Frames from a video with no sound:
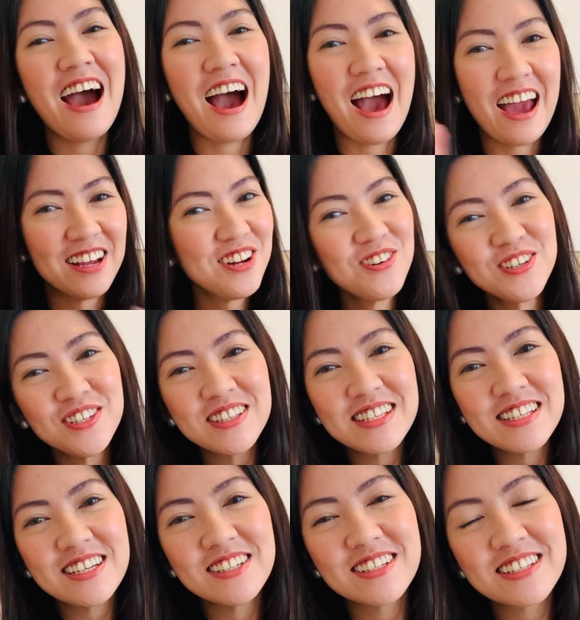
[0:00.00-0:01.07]
I know you'd
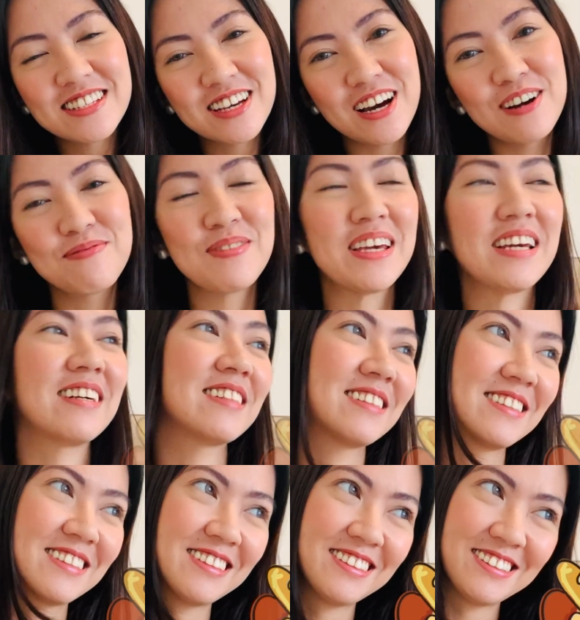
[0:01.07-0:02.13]
see this coming.
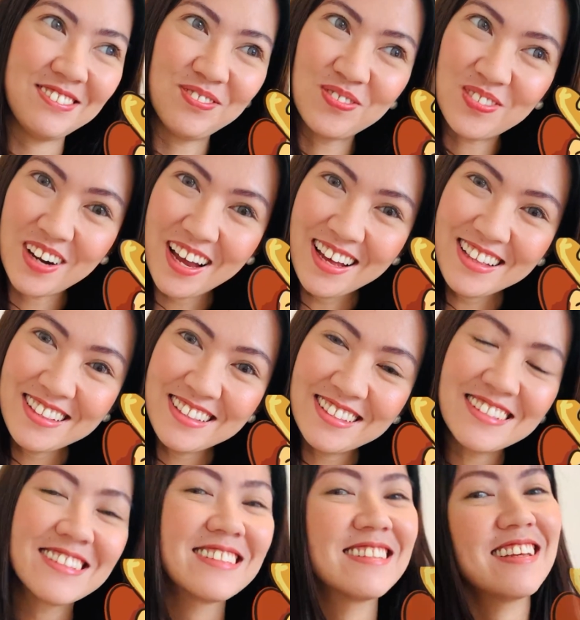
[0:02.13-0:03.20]
Bread
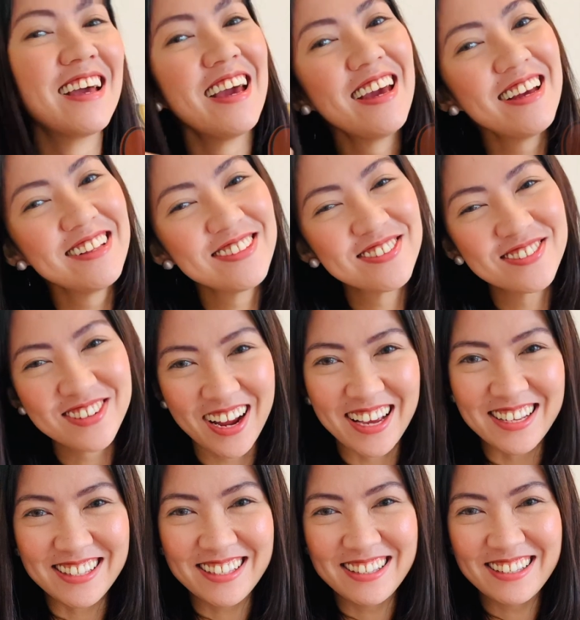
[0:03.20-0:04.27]
and
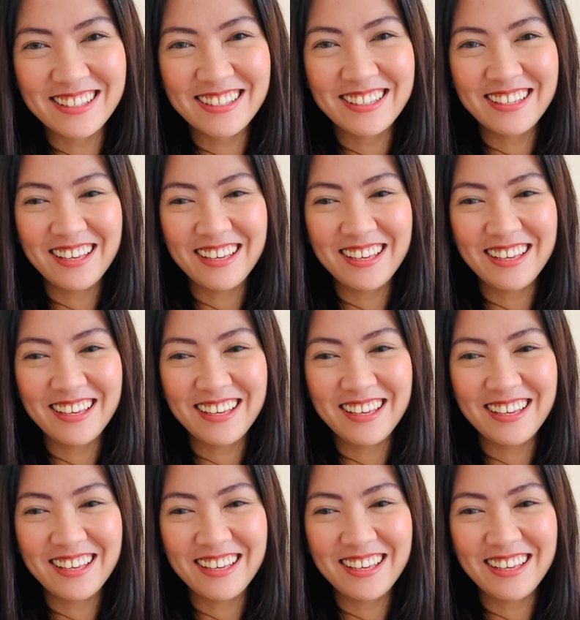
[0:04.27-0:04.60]
rice.